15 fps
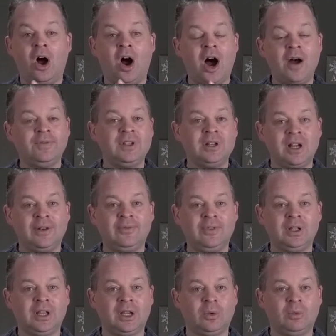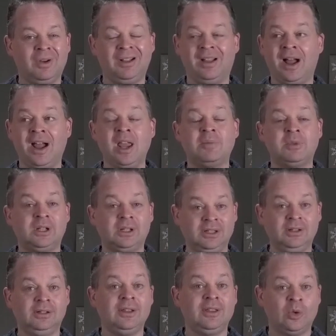often I'd feel like, well, I am
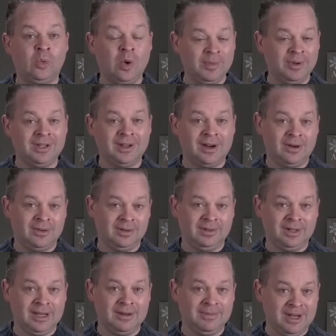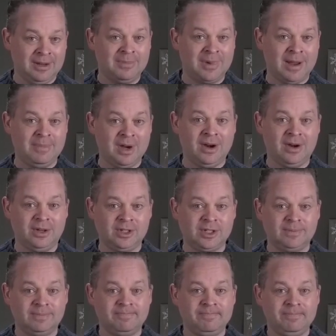clearly the woman in my
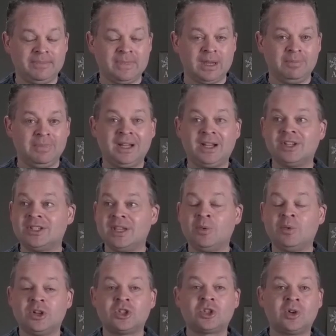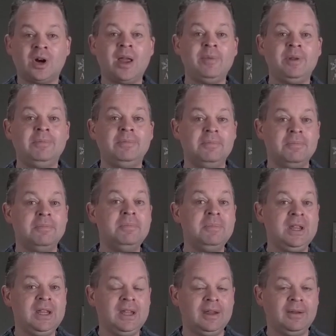marriage, because they were describing
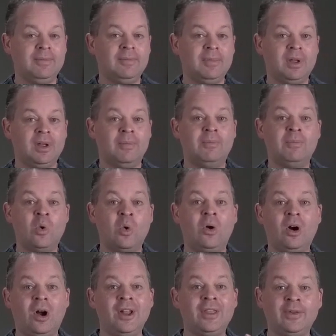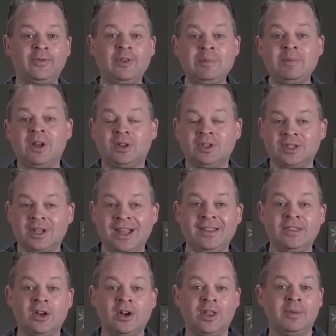me more on the female
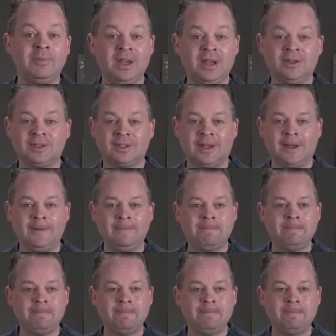side than on the male side.